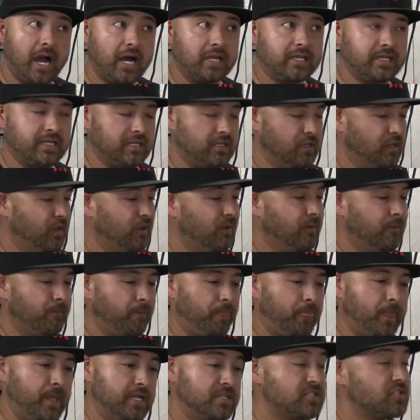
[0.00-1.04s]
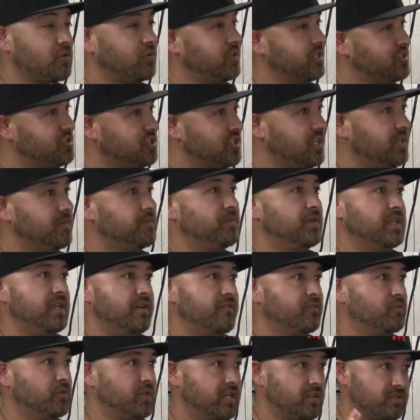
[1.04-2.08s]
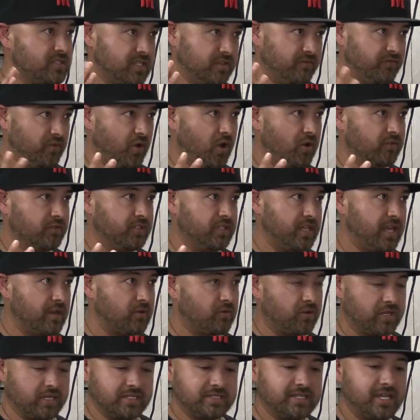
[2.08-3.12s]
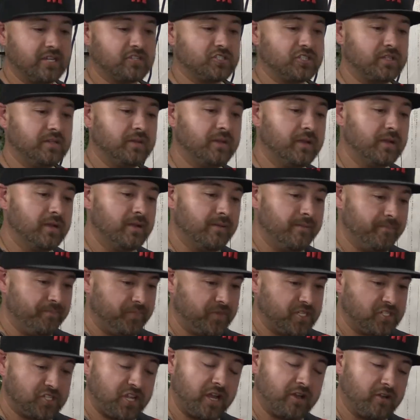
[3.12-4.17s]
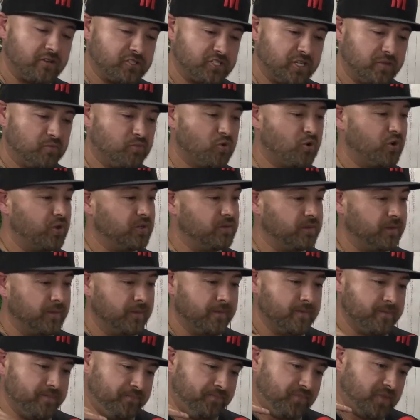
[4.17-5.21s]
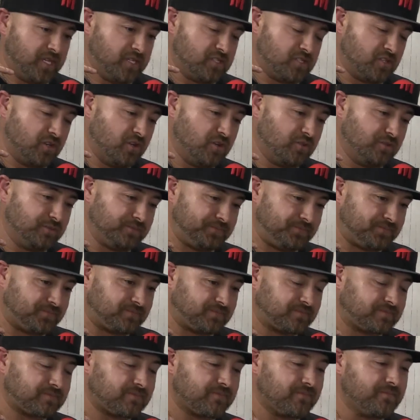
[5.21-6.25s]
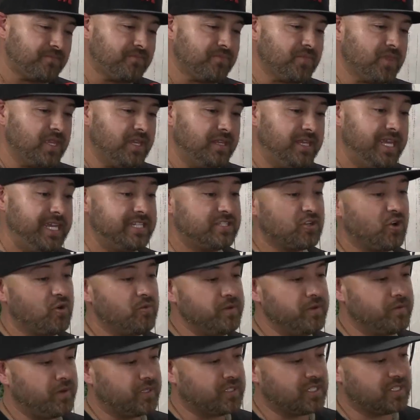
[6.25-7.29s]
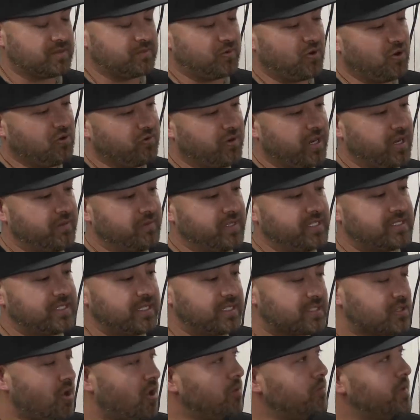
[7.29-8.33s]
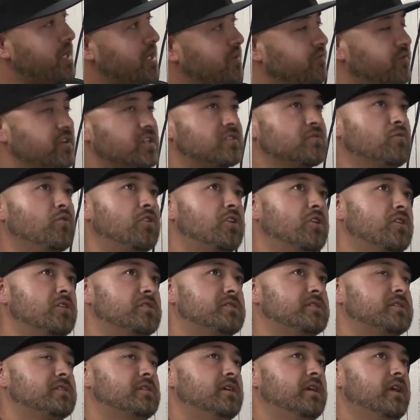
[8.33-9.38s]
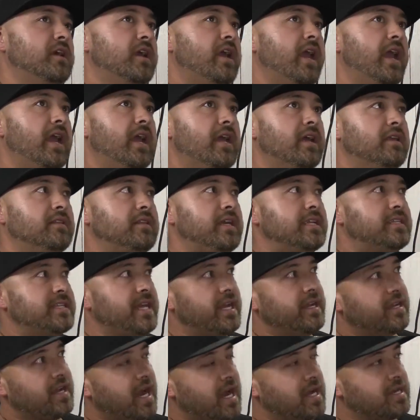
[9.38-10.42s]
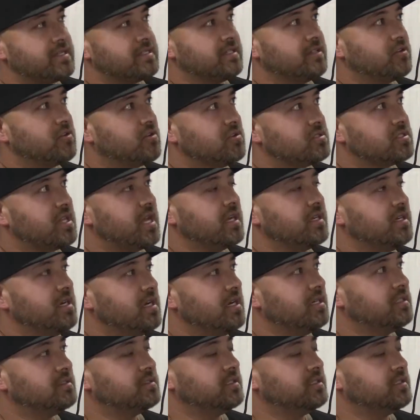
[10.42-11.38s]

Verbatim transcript: it and so did chip and everyone else involved in that organization yeah. shout out chip warren so he told me about this program and he said it's called Manifest Works and they take guys and girls like us